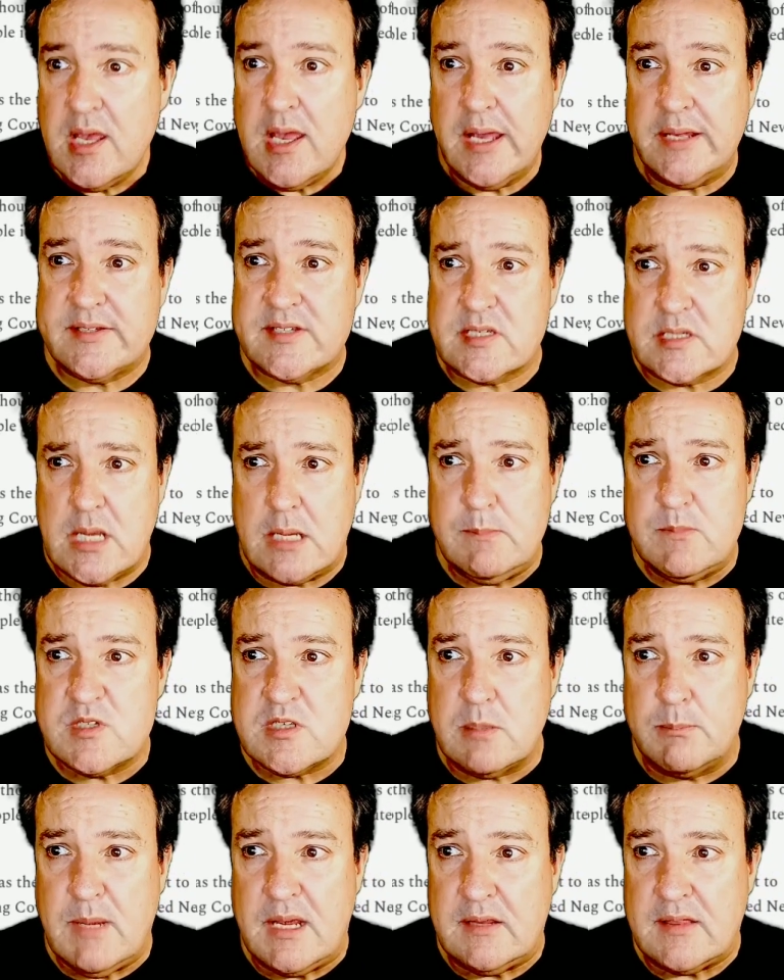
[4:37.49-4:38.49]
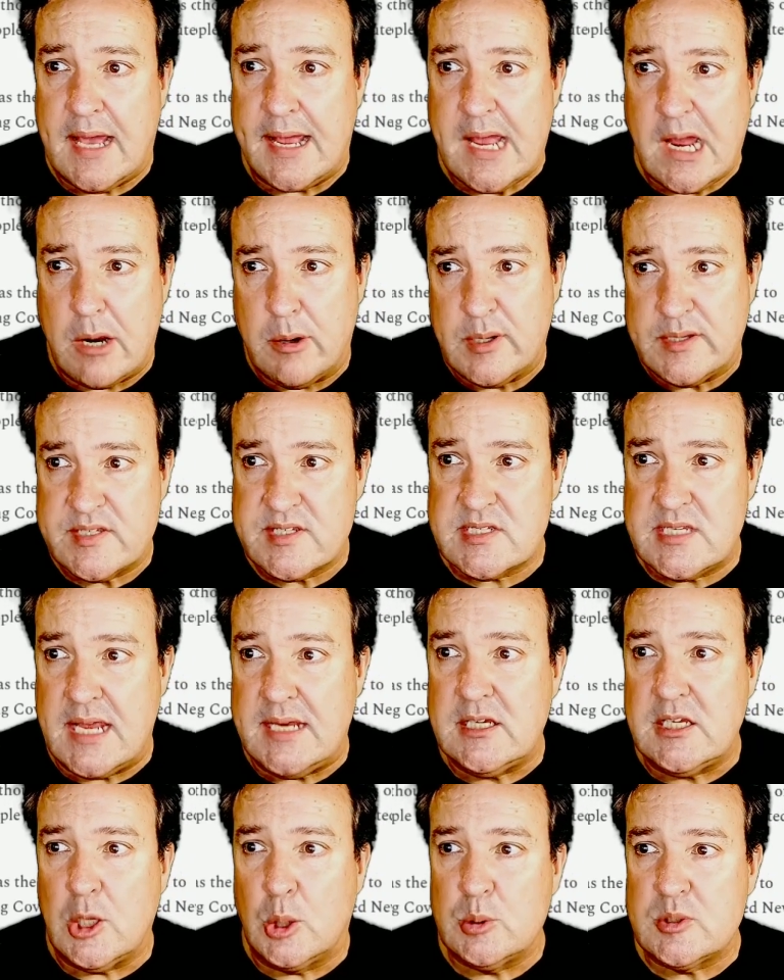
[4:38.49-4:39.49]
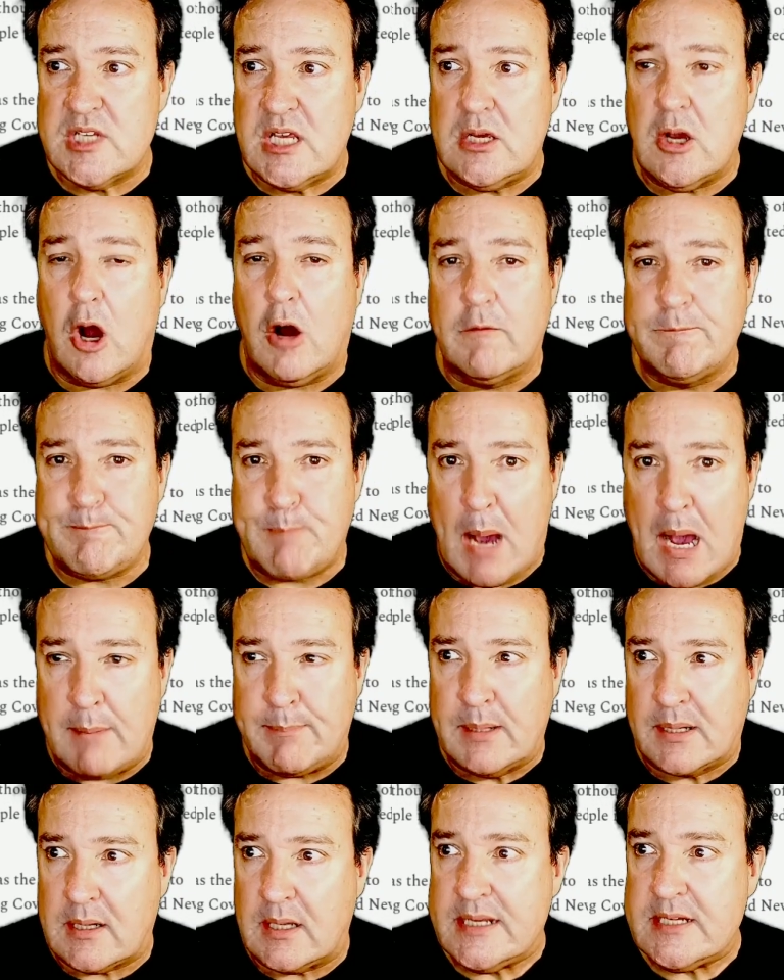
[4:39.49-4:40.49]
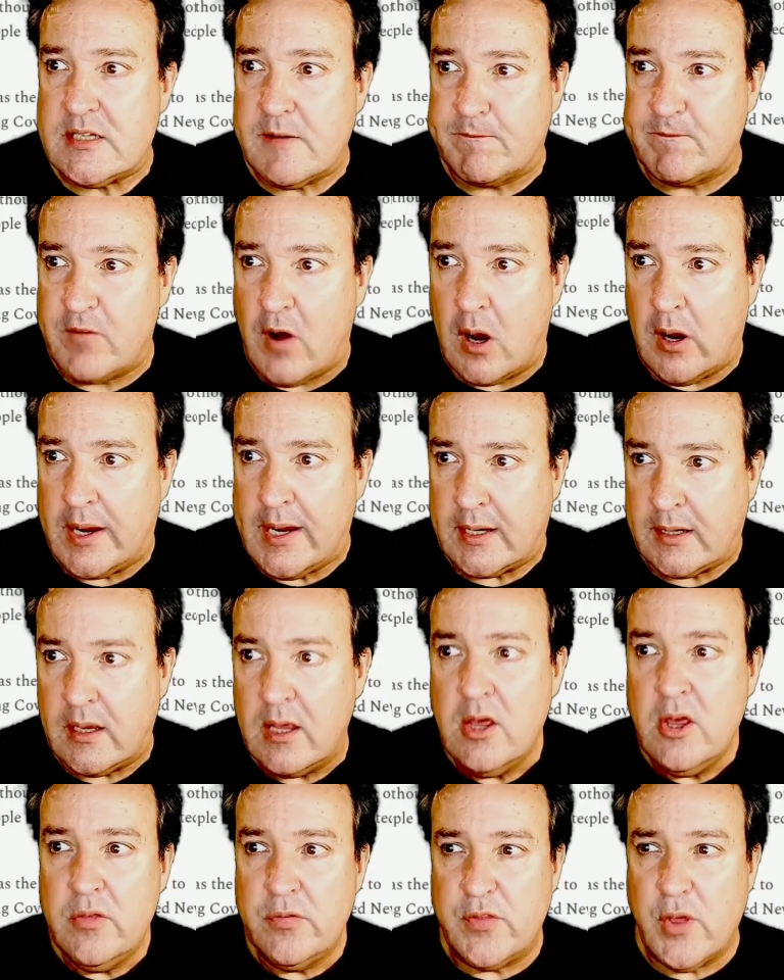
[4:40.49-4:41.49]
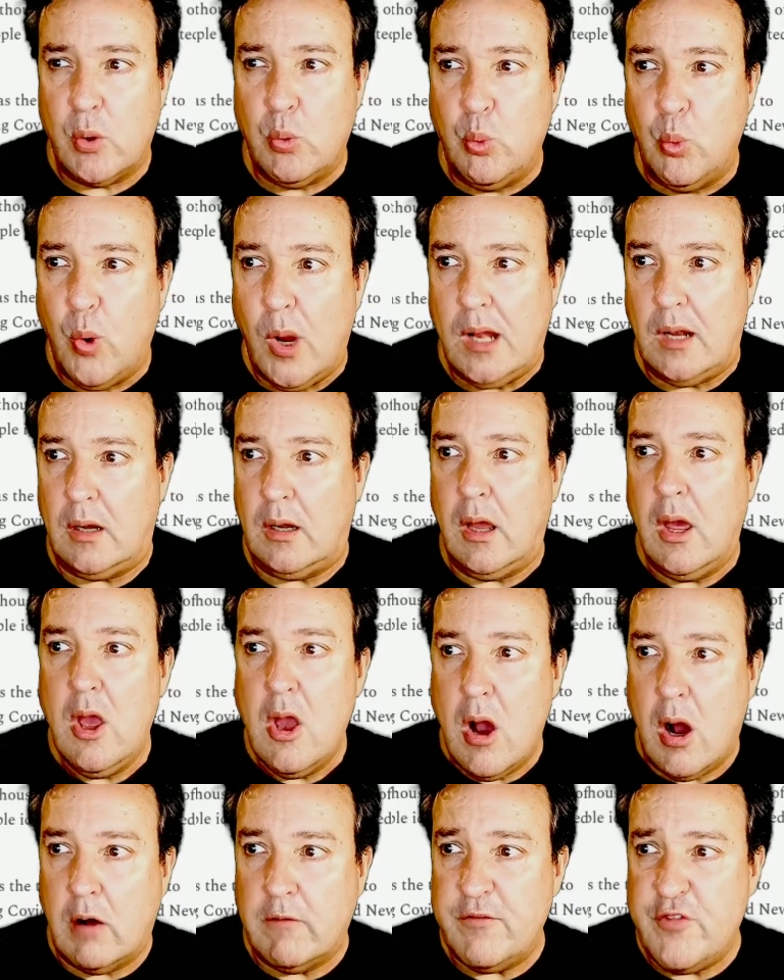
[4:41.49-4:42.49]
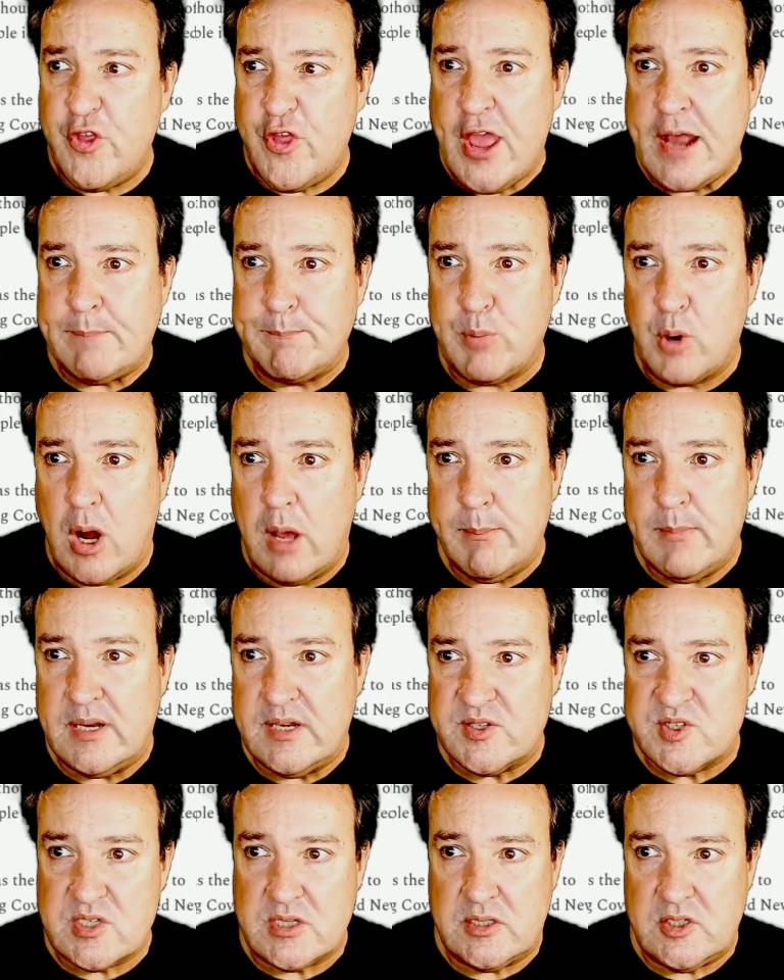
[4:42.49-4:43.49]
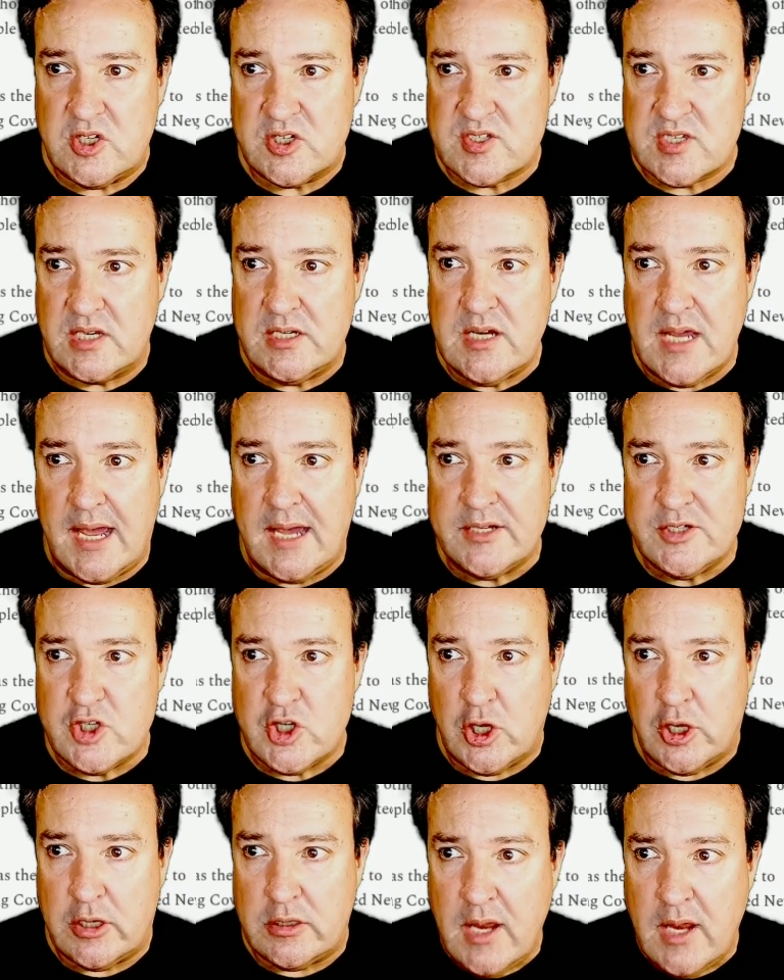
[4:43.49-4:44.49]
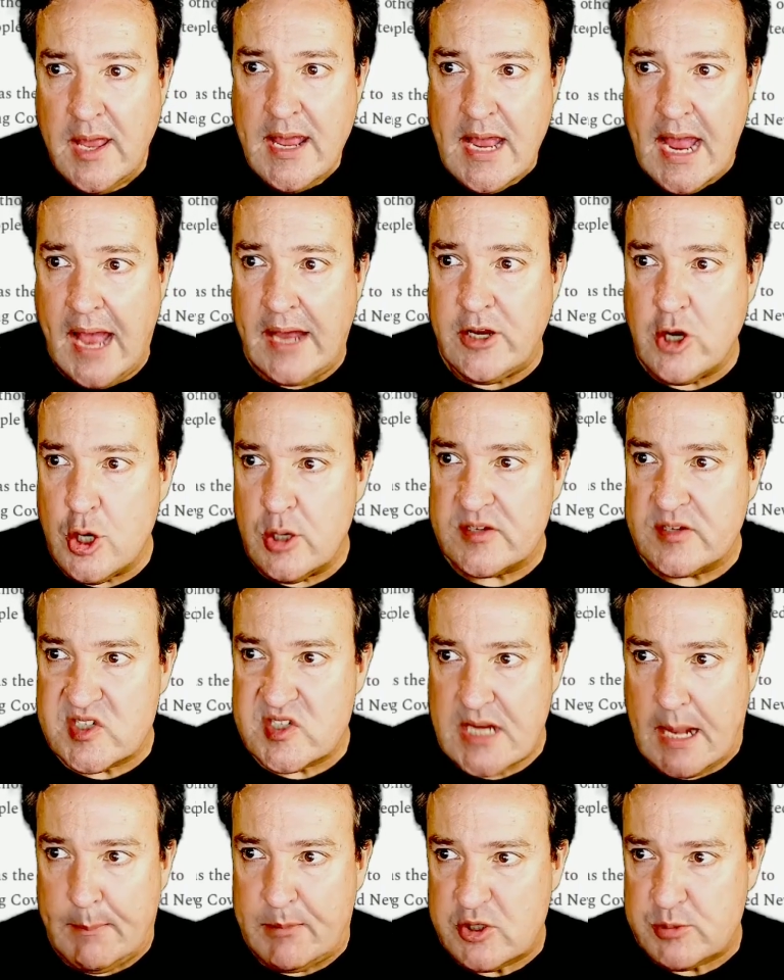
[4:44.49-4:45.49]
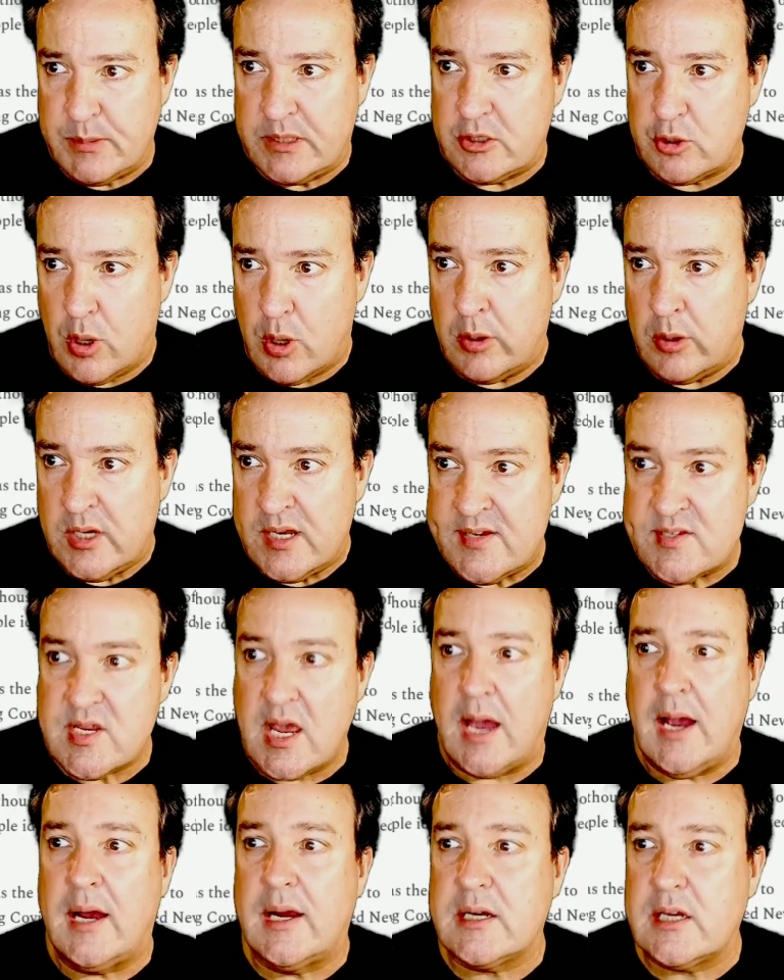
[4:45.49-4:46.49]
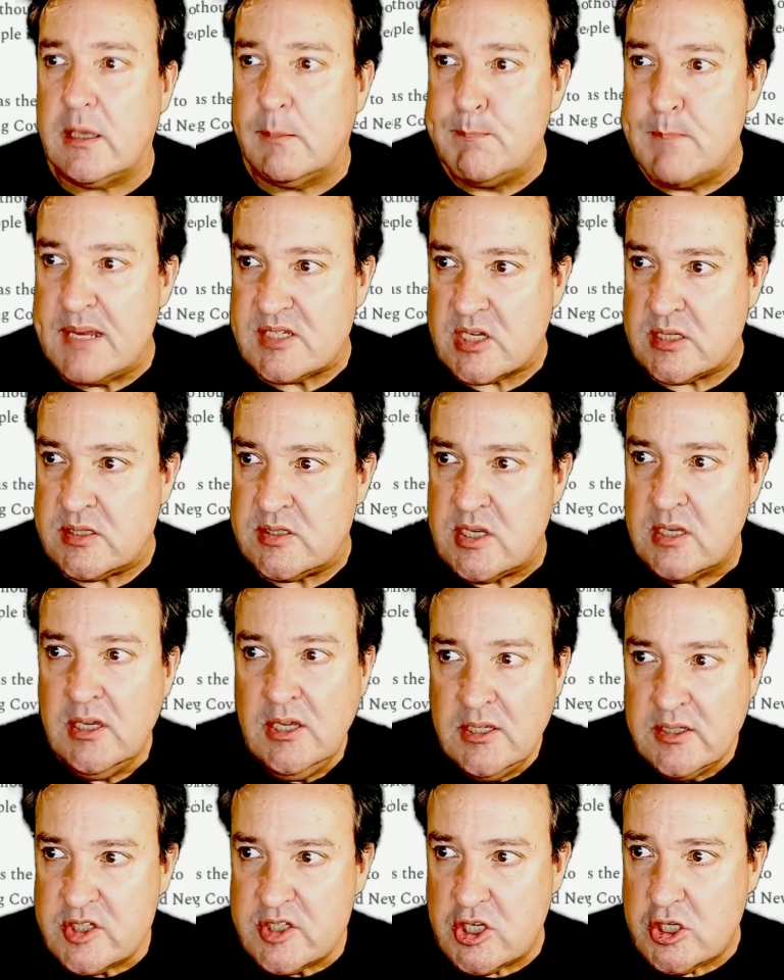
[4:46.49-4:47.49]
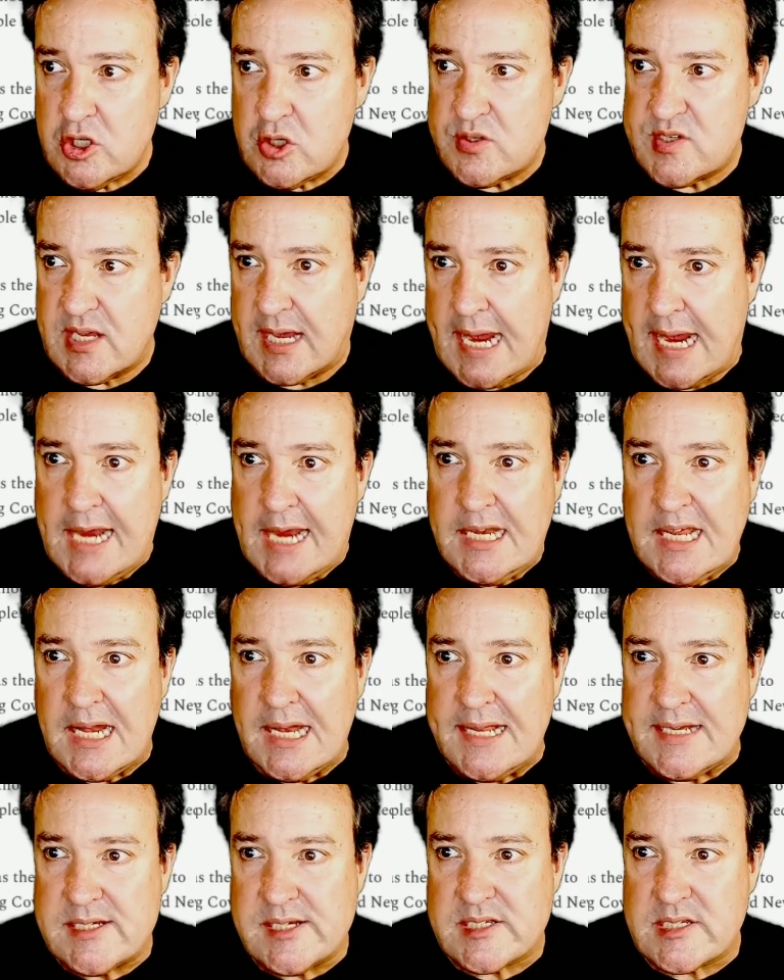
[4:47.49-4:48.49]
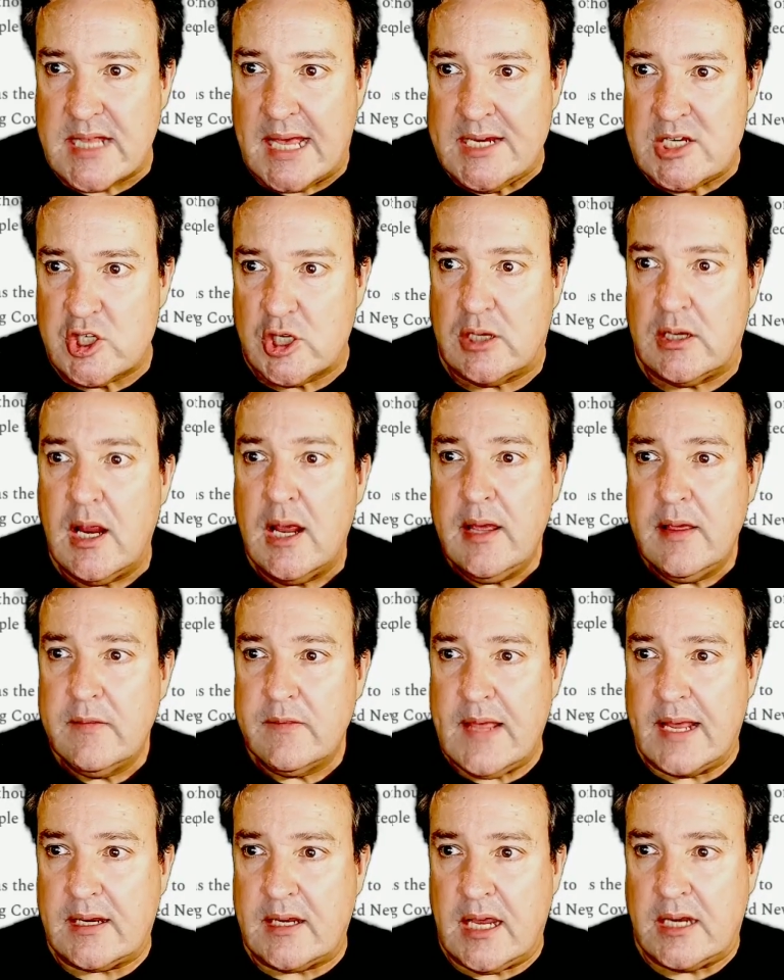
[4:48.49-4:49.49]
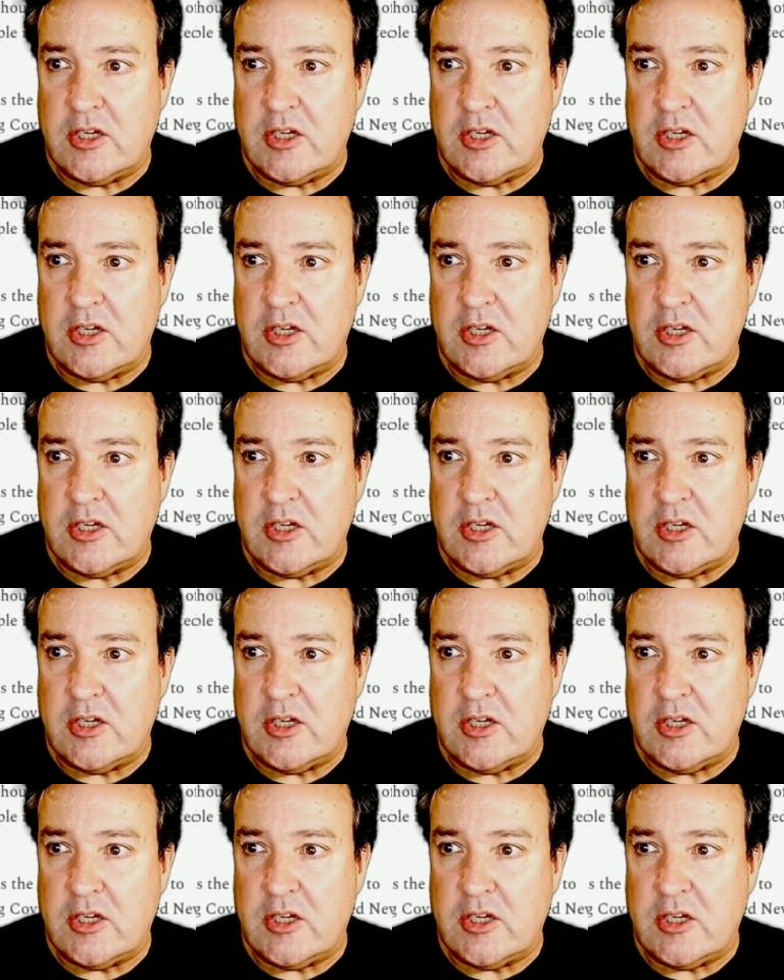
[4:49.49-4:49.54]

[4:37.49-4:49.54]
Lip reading: It seems to me they are instead guilty of publicly defying the will of then Prime Minister Jacinda Ardern, and her establishment cronies are committed to using any legislation that